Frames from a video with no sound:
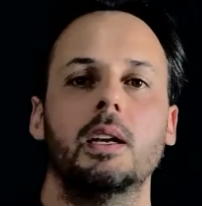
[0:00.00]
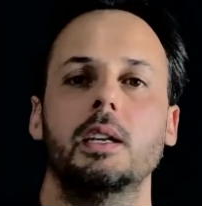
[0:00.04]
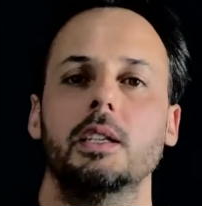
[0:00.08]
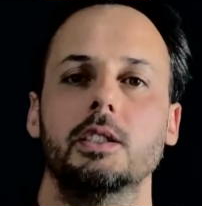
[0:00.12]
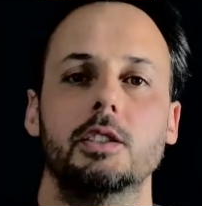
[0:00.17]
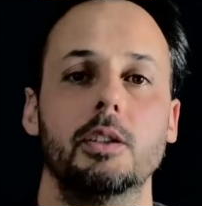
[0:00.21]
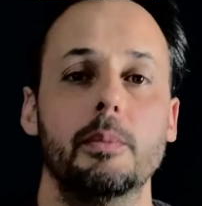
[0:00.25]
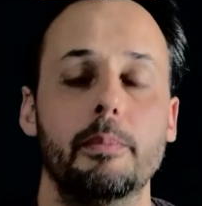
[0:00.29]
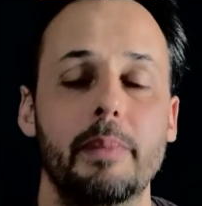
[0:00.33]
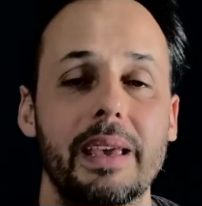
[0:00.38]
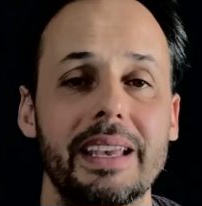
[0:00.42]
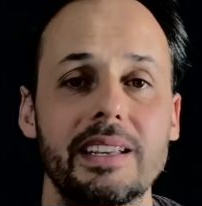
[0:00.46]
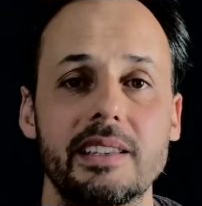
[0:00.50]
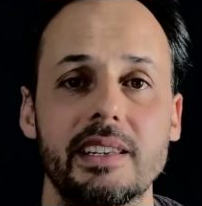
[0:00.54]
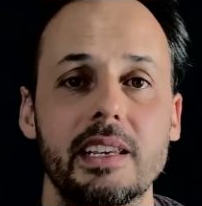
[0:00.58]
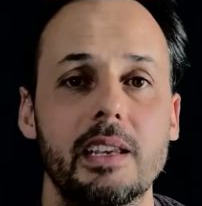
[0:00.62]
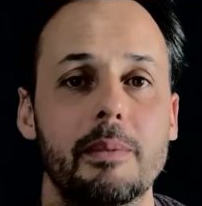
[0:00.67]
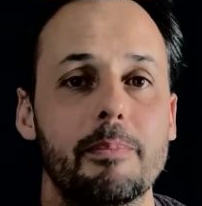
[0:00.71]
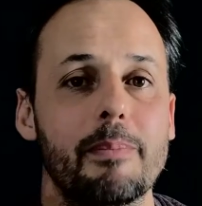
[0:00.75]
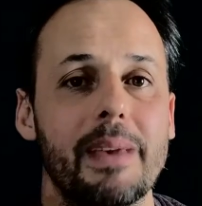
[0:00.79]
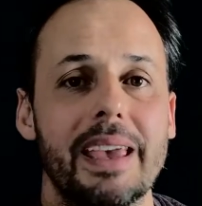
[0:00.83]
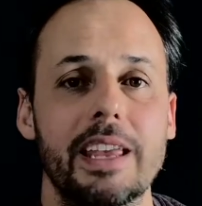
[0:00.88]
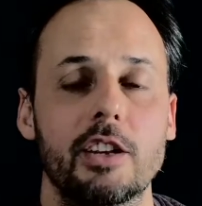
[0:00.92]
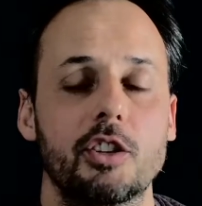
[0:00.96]
The basic
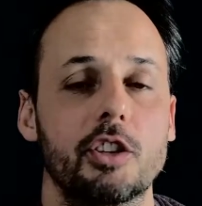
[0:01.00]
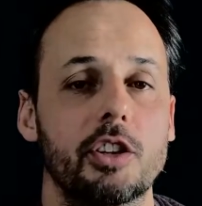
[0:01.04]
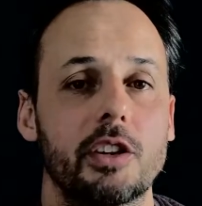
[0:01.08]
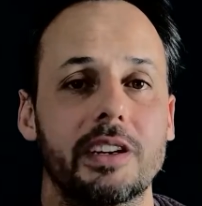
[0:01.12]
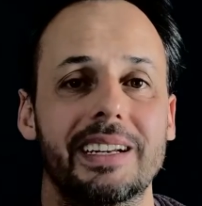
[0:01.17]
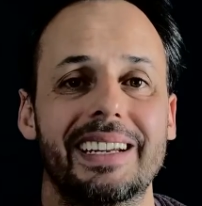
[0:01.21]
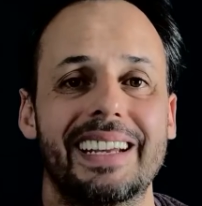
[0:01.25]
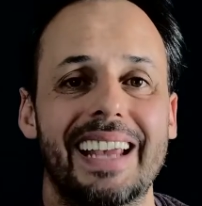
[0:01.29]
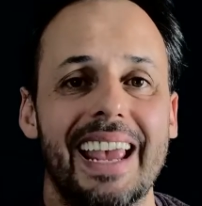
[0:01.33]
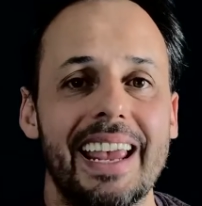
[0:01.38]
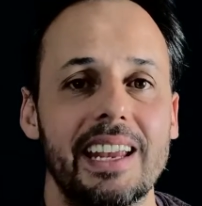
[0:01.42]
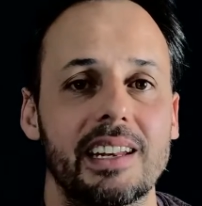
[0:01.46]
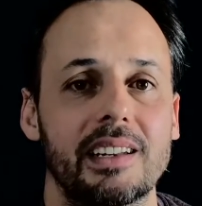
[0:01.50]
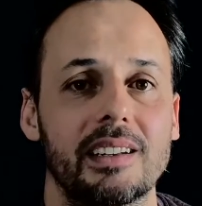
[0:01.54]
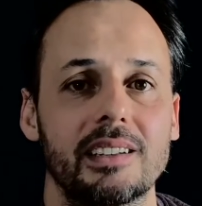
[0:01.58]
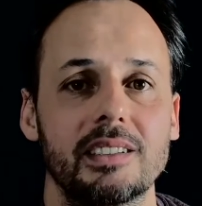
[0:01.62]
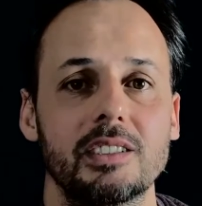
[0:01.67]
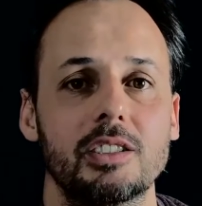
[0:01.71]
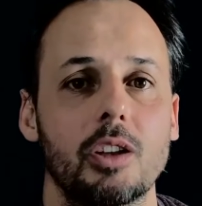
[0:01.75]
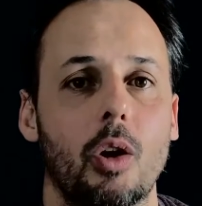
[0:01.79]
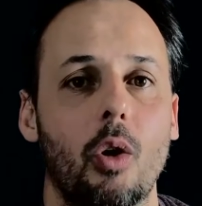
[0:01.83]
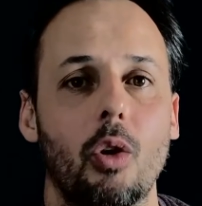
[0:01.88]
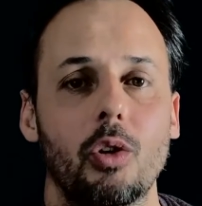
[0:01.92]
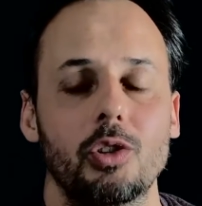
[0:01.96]
major cadence
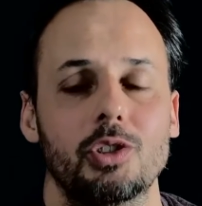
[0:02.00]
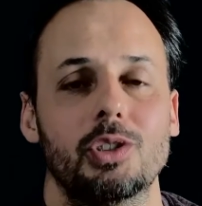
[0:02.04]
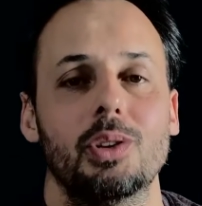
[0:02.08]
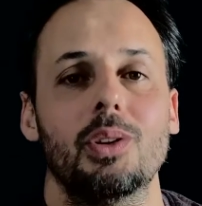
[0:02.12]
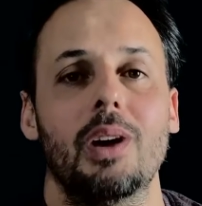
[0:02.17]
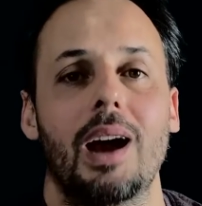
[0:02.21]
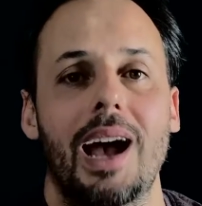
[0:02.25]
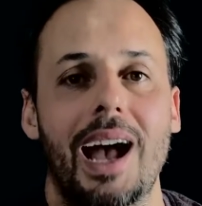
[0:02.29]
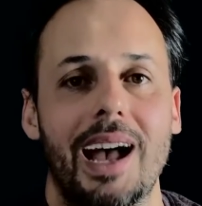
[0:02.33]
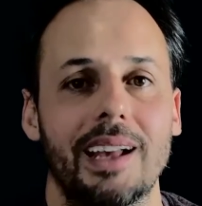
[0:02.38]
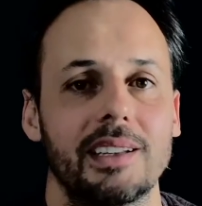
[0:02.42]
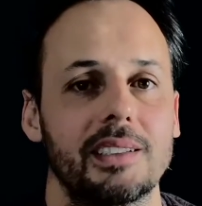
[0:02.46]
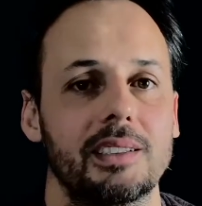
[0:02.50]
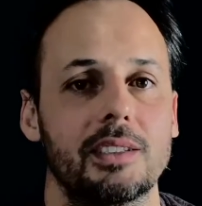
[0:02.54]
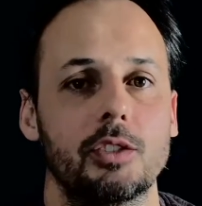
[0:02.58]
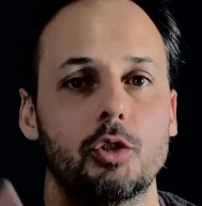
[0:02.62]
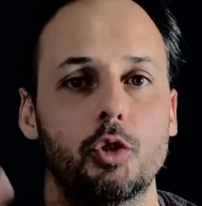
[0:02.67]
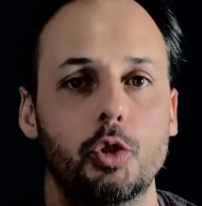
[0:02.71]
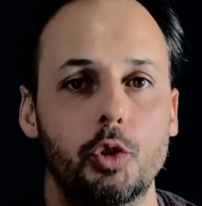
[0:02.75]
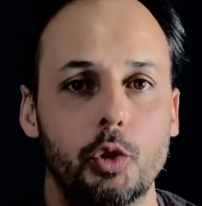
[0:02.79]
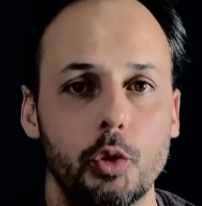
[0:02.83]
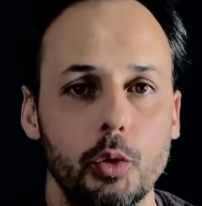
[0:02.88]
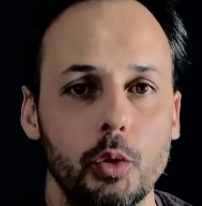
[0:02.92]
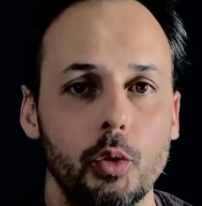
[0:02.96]
also has
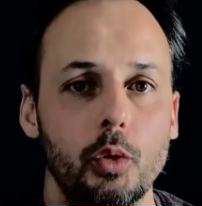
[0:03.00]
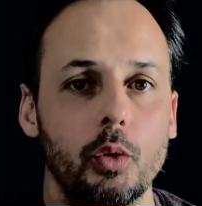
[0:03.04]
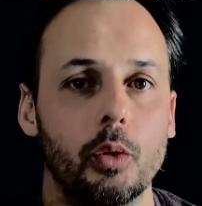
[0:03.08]
two